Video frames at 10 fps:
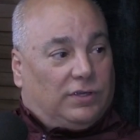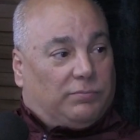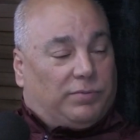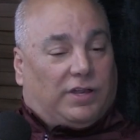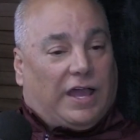
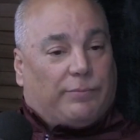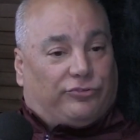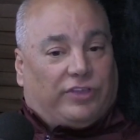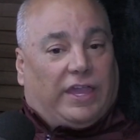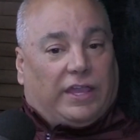but I'm
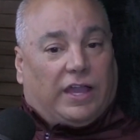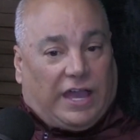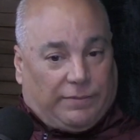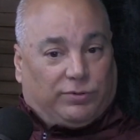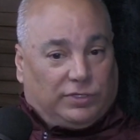saying
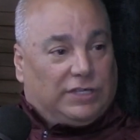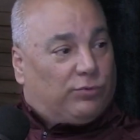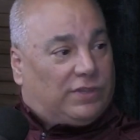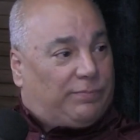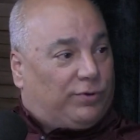I believe
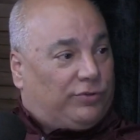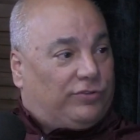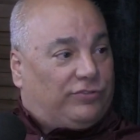what that person's